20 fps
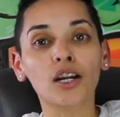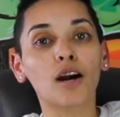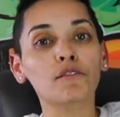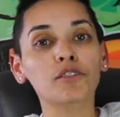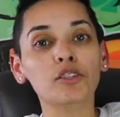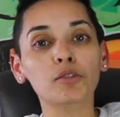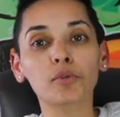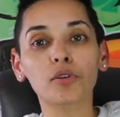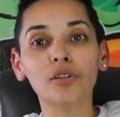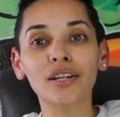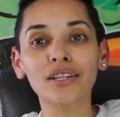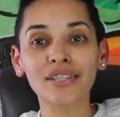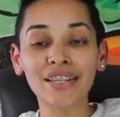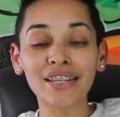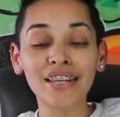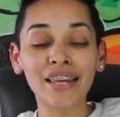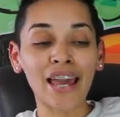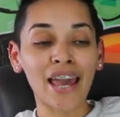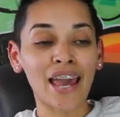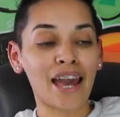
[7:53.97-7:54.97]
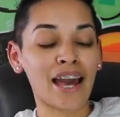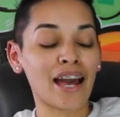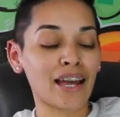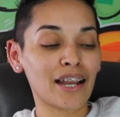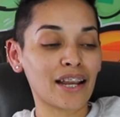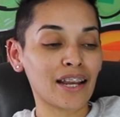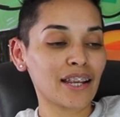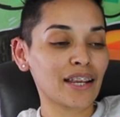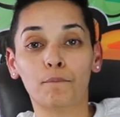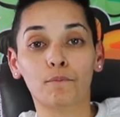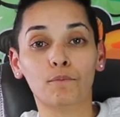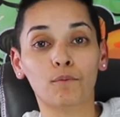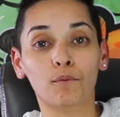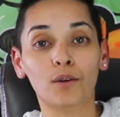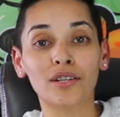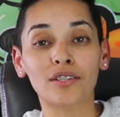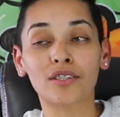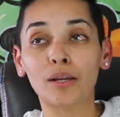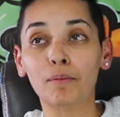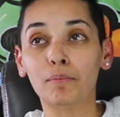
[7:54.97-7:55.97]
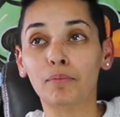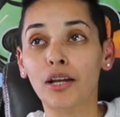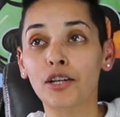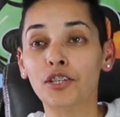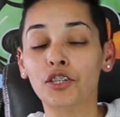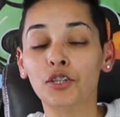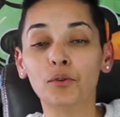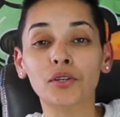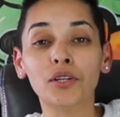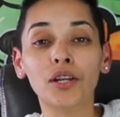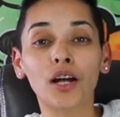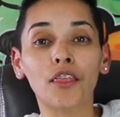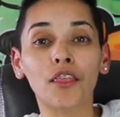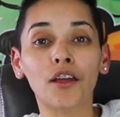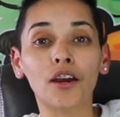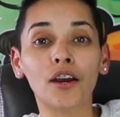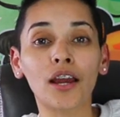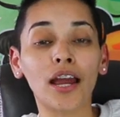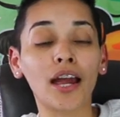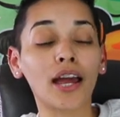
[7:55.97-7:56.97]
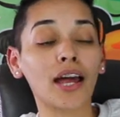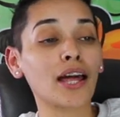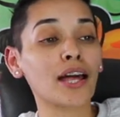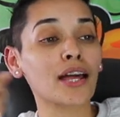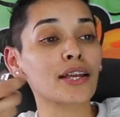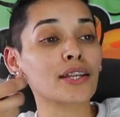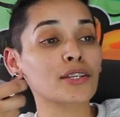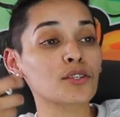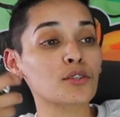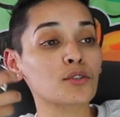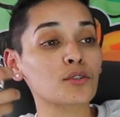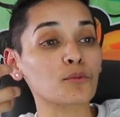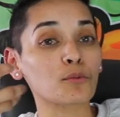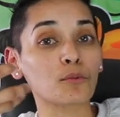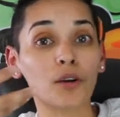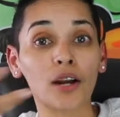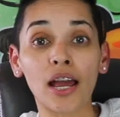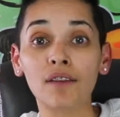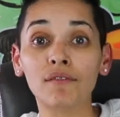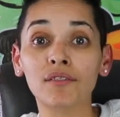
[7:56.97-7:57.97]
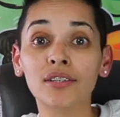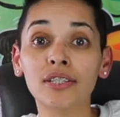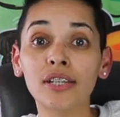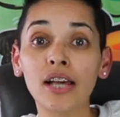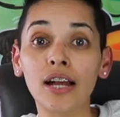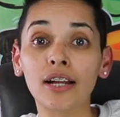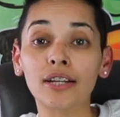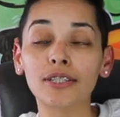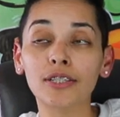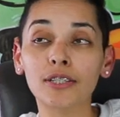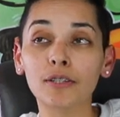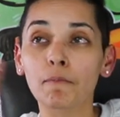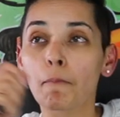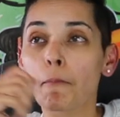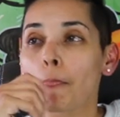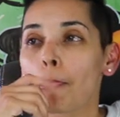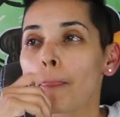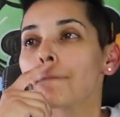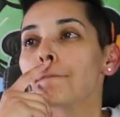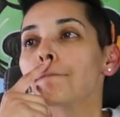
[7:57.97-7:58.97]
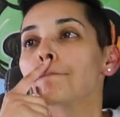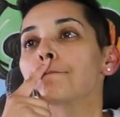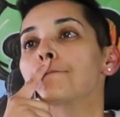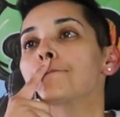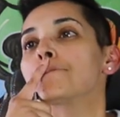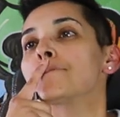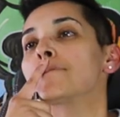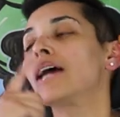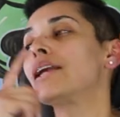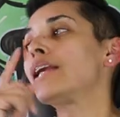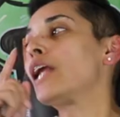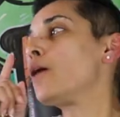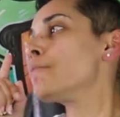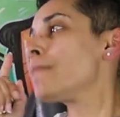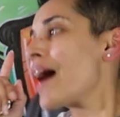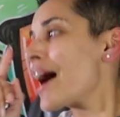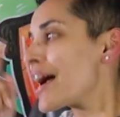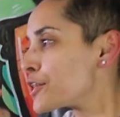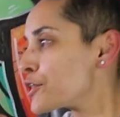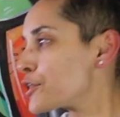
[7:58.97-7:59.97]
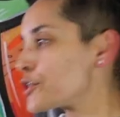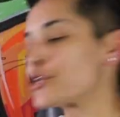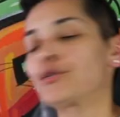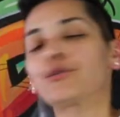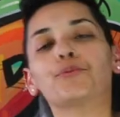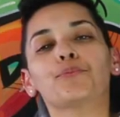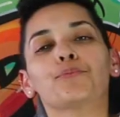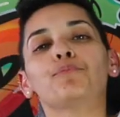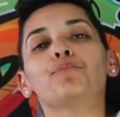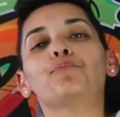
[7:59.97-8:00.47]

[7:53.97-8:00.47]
comfortable as he can. One step led to another and we're having sex. Now, mind you,